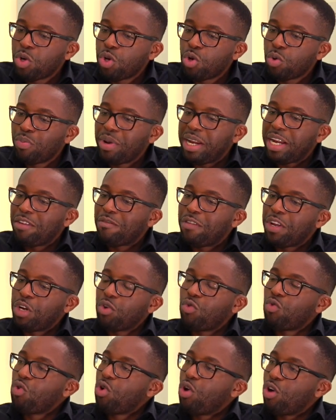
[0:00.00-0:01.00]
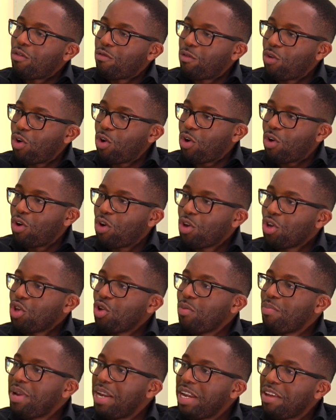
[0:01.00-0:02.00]
you believe in the rule of law, mm. you
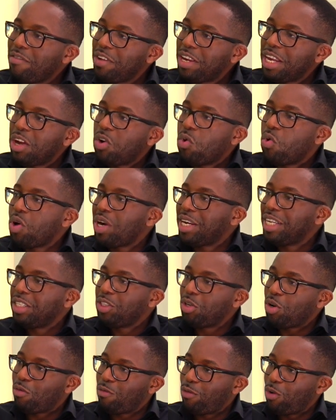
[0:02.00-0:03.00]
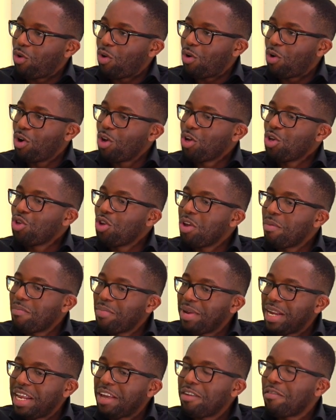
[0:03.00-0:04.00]
hmm. believe in equality of law, you
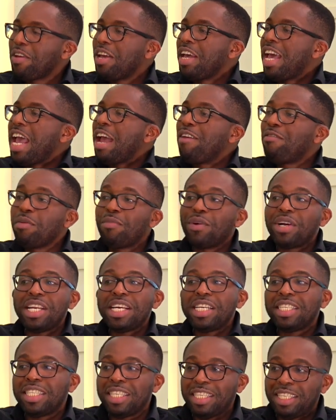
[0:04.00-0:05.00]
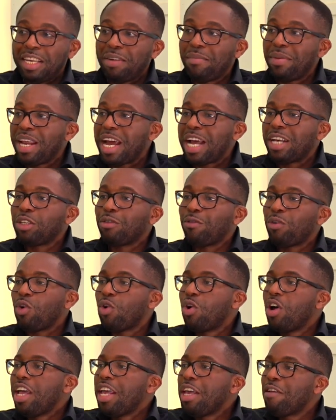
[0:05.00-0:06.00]
believe everybody is the same in the eyes of
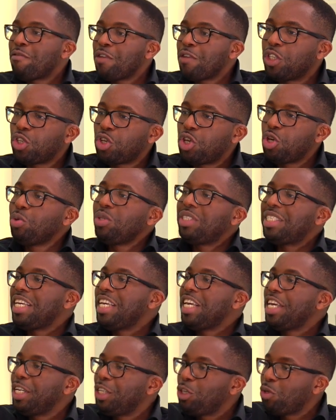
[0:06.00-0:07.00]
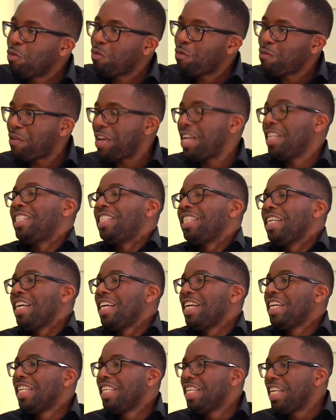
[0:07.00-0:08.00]
law. If guilty, he should face
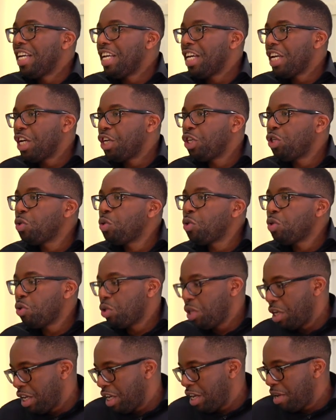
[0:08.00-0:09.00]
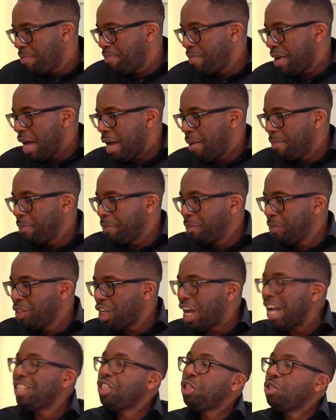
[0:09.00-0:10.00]
the issue, the um,
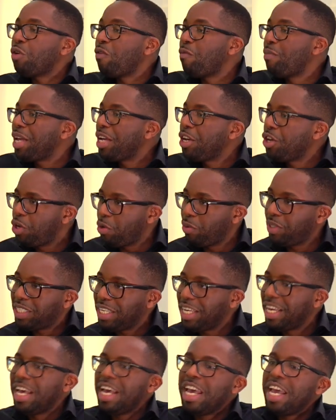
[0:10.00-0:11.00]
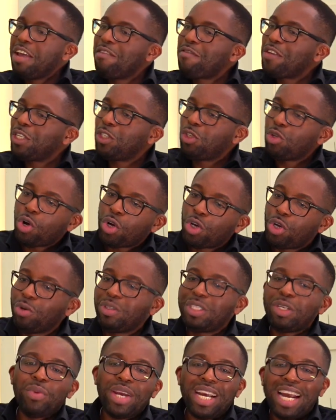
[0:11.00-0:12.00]
charges of being guilty. If he's not
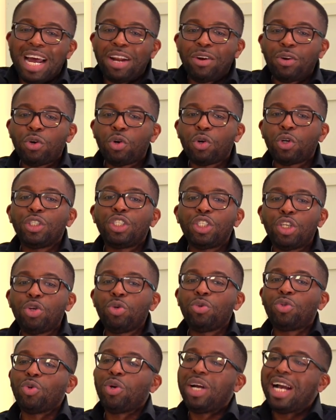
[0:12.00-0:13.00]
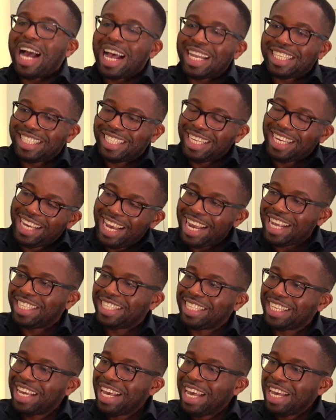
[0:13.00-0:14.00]
guilty, we cannot continue to
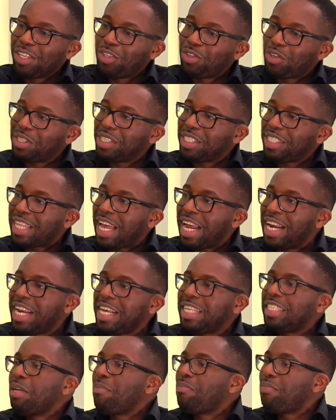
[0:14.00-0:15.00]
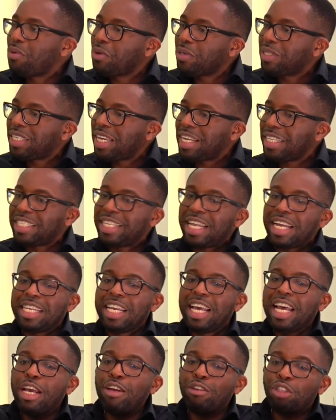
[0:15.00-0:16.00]
castigate. Do you understand? There is mm. a hmm. process. There,
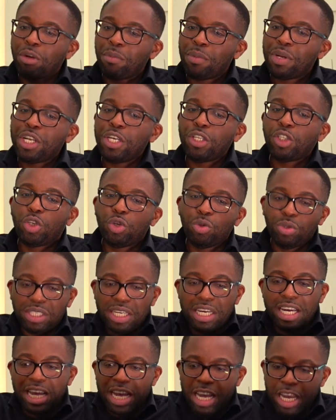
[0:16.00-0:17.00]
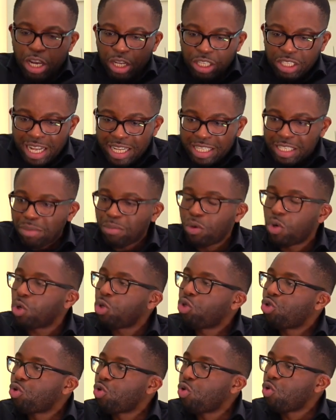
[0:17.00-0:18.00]
if somebody is guilty, let him go
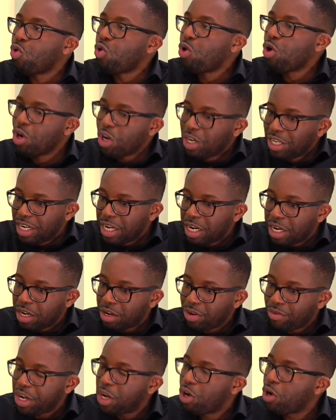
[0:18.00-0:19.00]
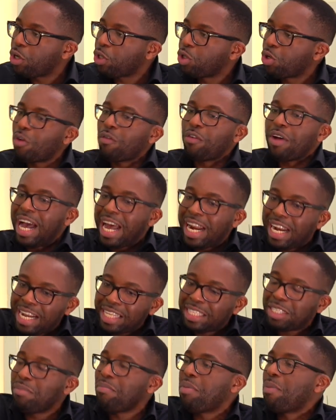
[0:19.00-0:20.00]
through the rigors of and
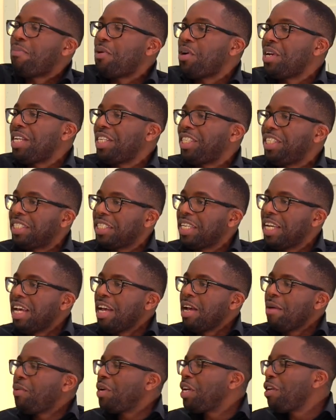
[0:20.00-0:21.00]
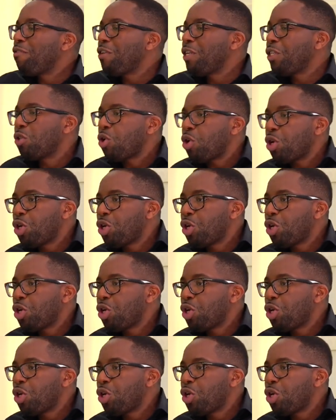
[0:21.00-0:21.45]
let him be punished. But if he's not